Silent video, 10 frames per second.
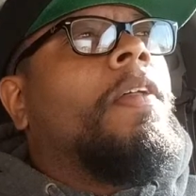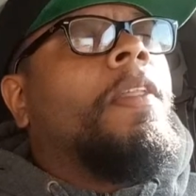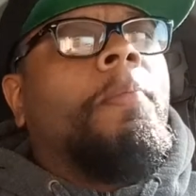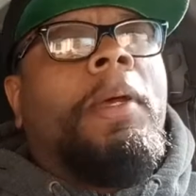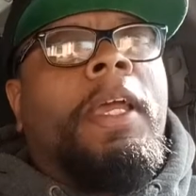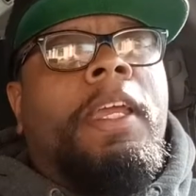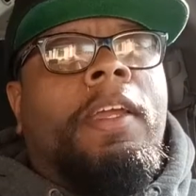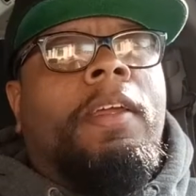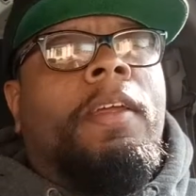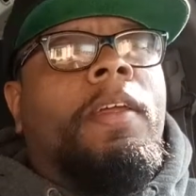The
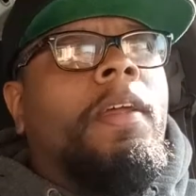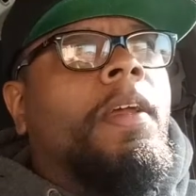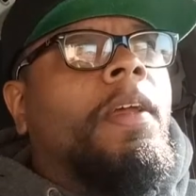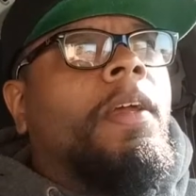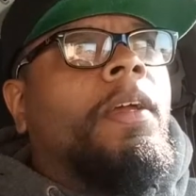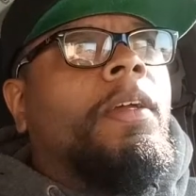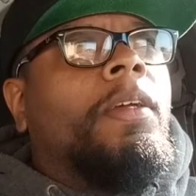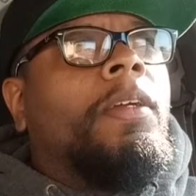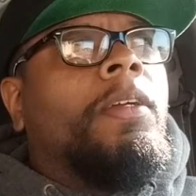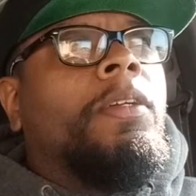pay.
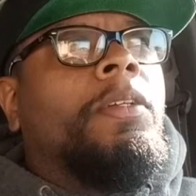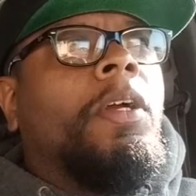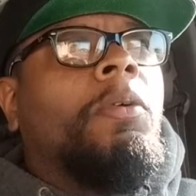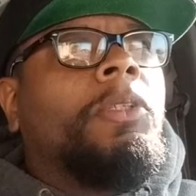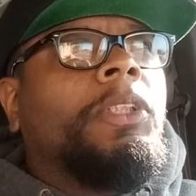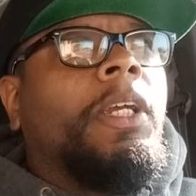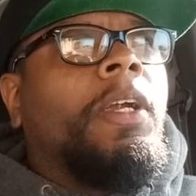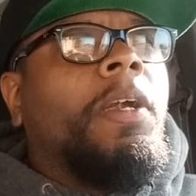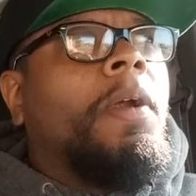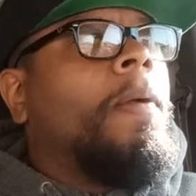
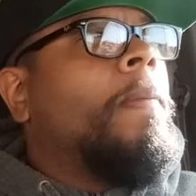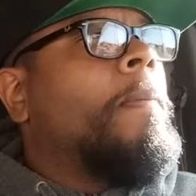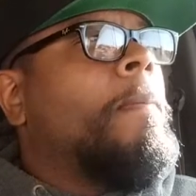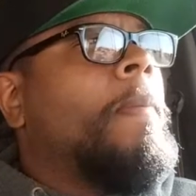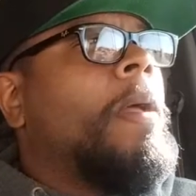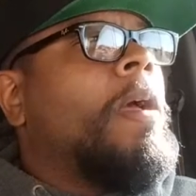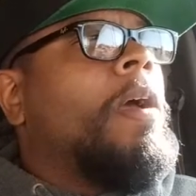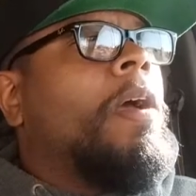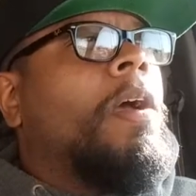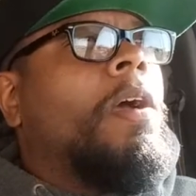Goshare,
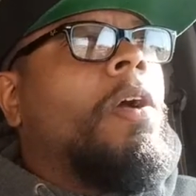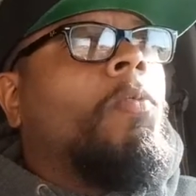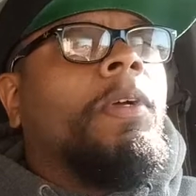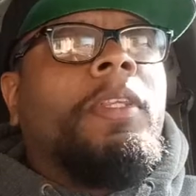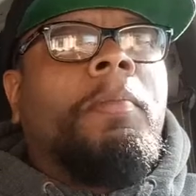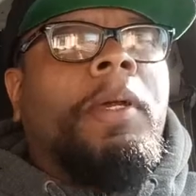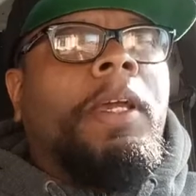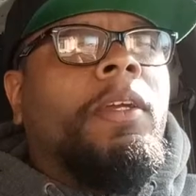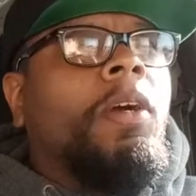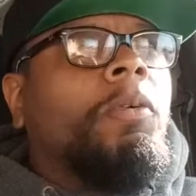with the
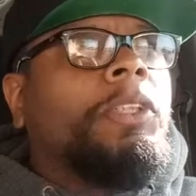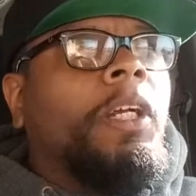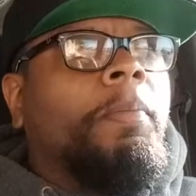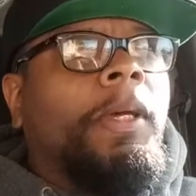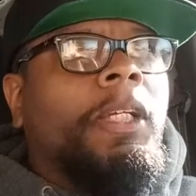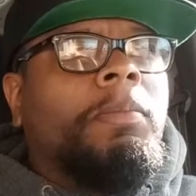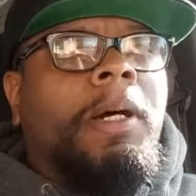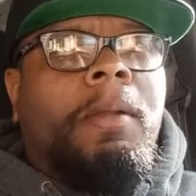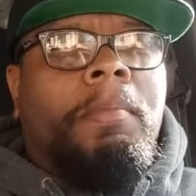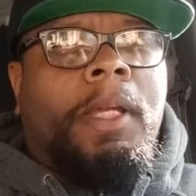pay. Goshare pays
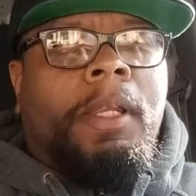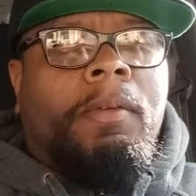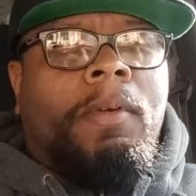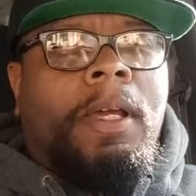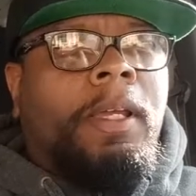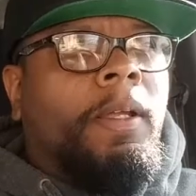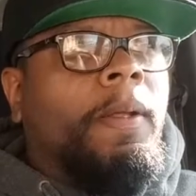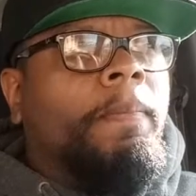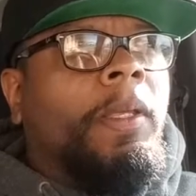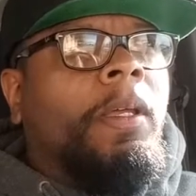by the minute, right?
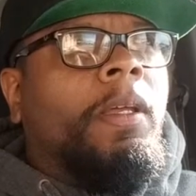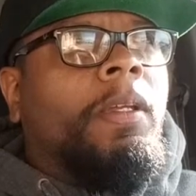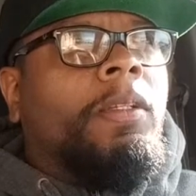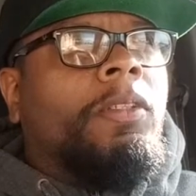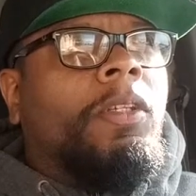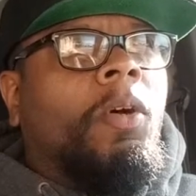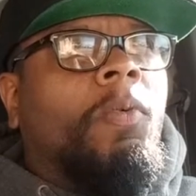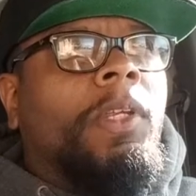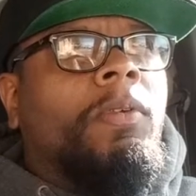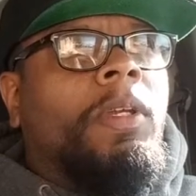So
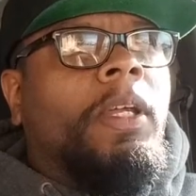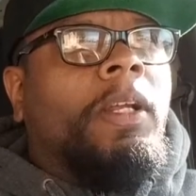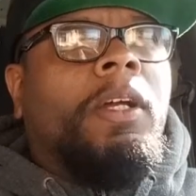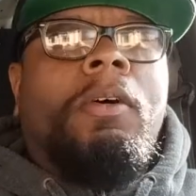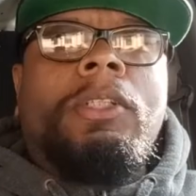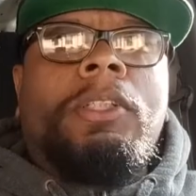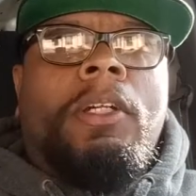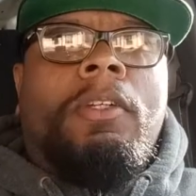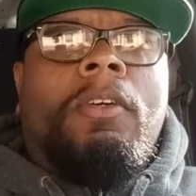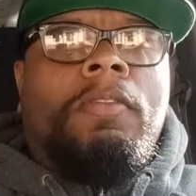when you get a
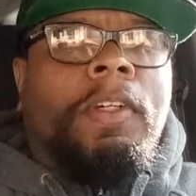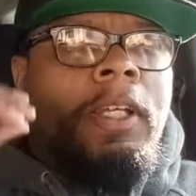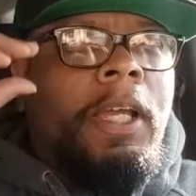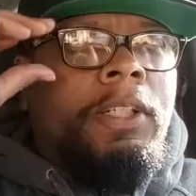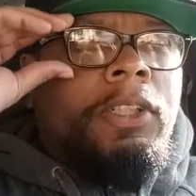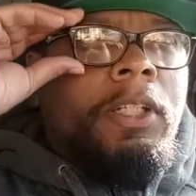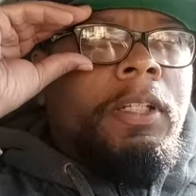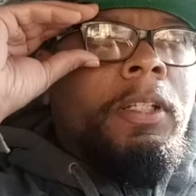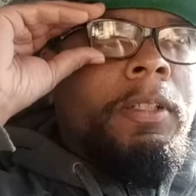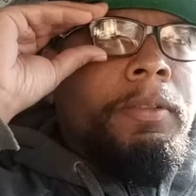Goshare notification,